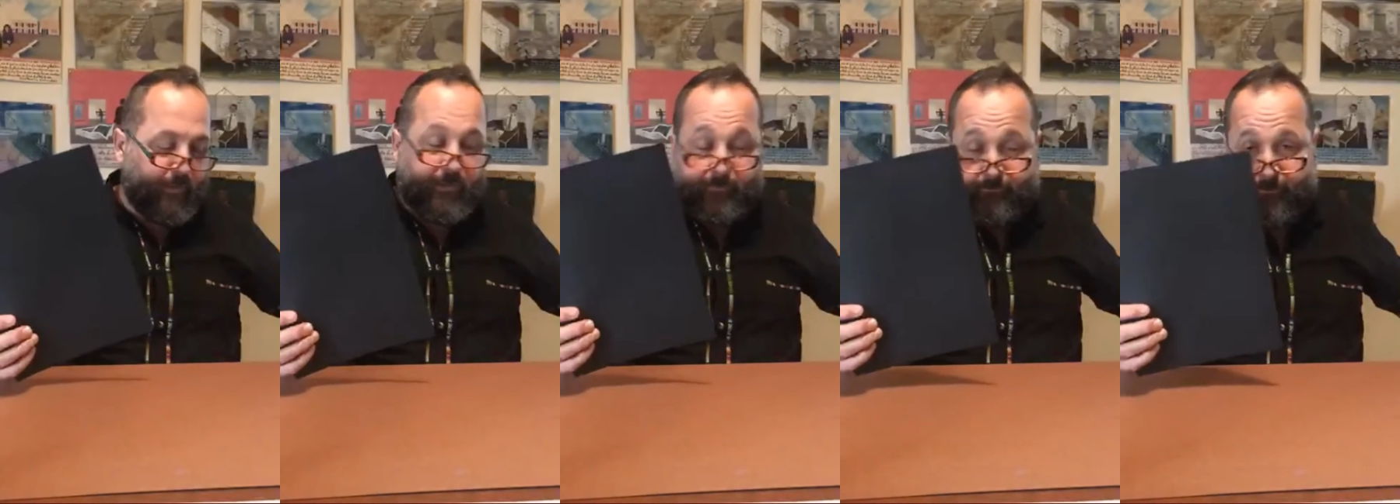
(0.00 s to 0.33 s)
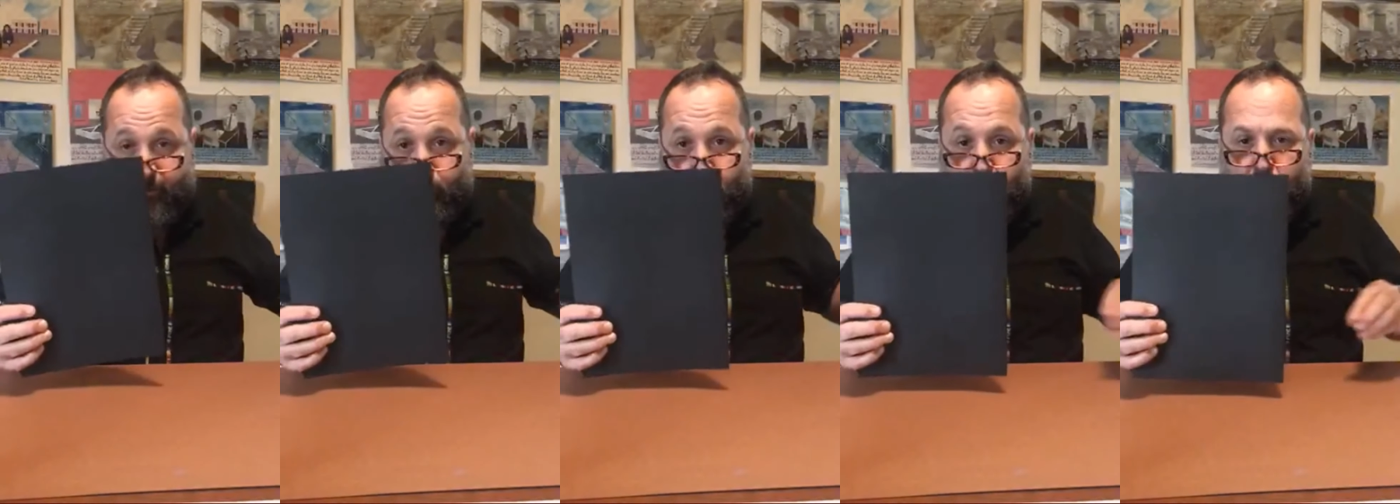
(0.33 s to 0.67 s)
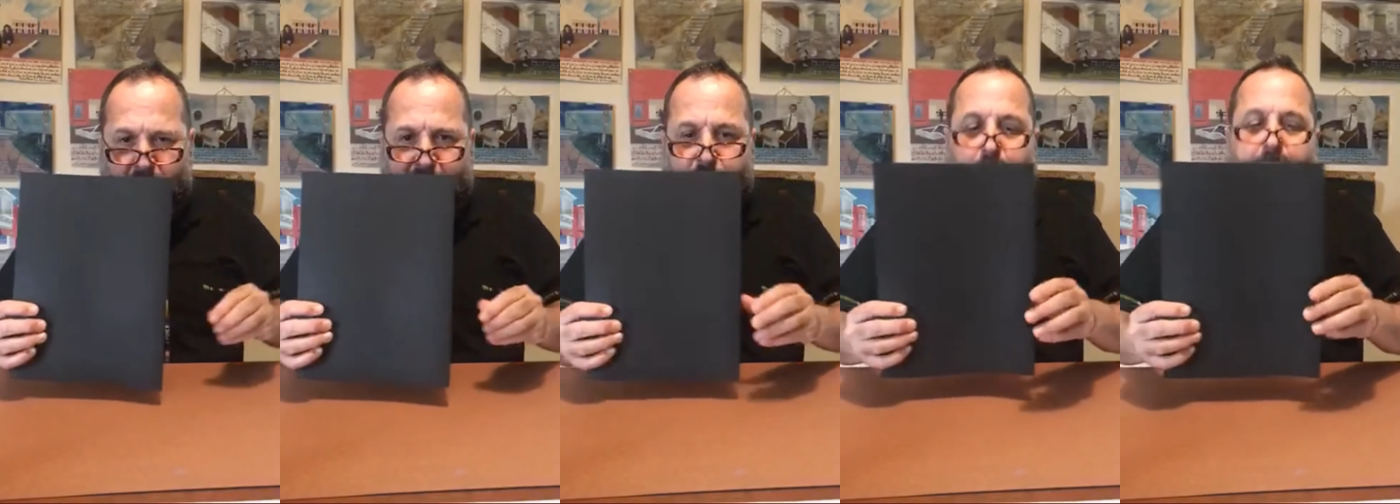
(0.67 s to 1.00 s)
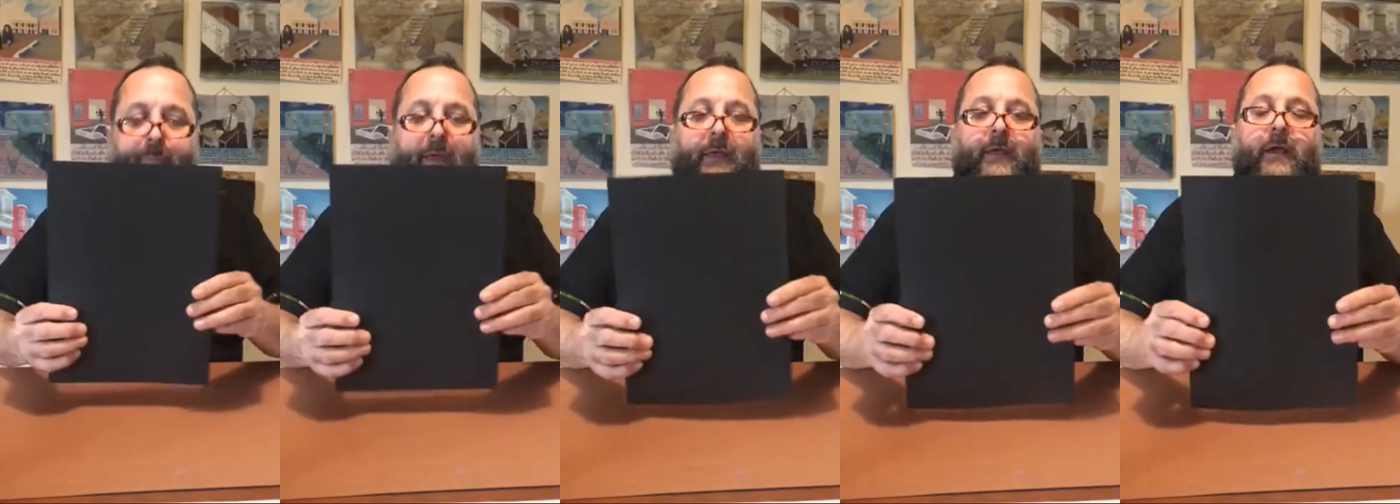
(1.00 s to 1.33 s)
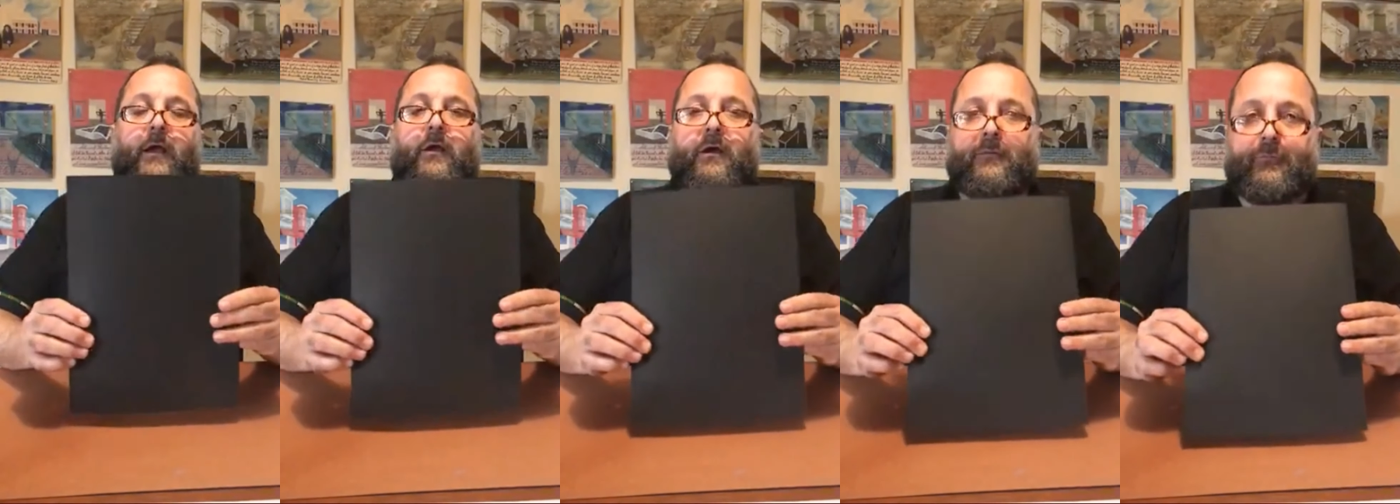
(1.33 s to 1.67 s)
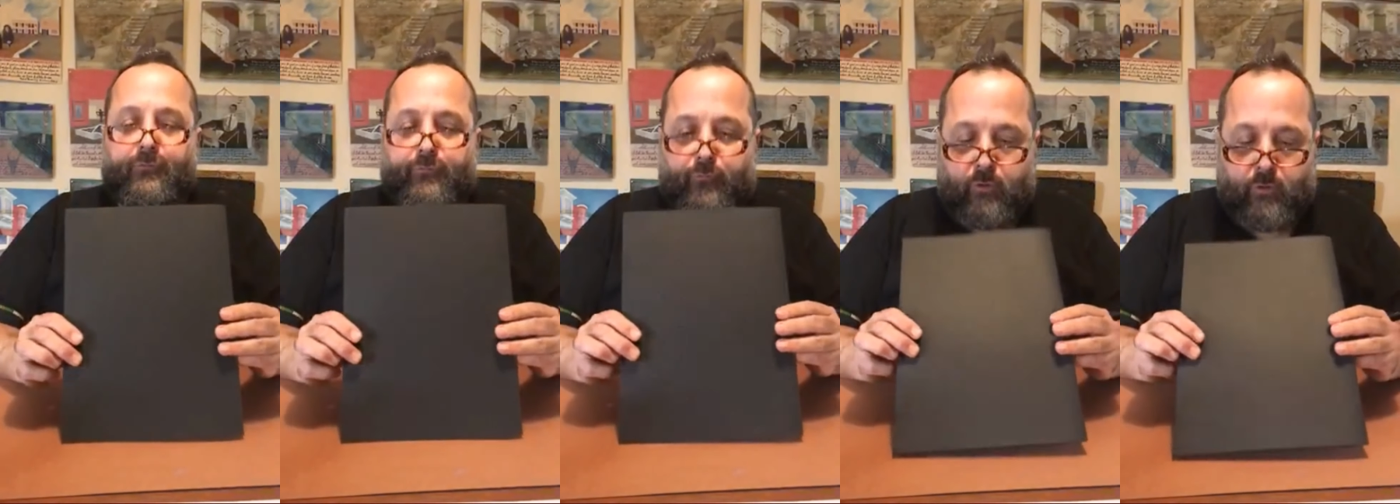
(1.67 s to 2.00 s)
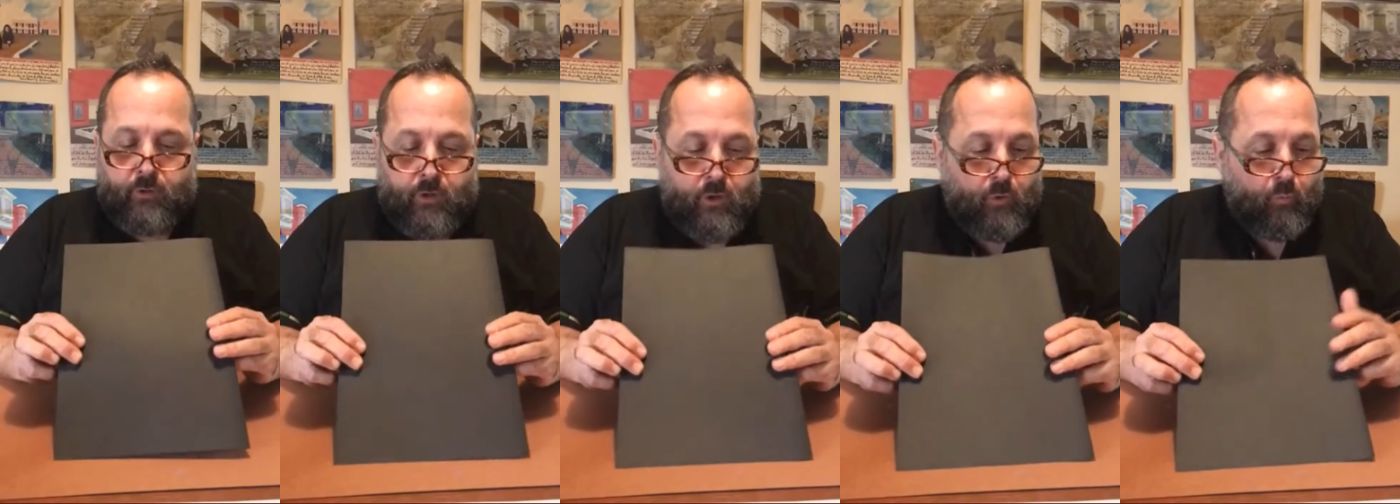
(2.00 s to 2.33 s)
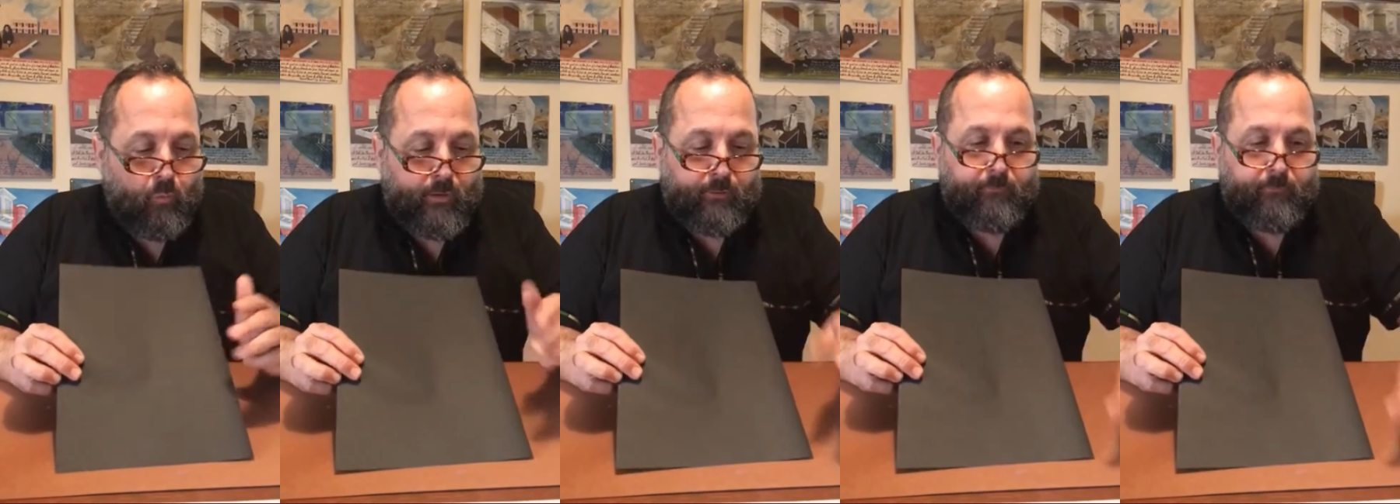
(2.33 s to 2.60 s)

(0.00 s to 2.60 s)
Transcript: now you might say, well, why are we making a cover for it?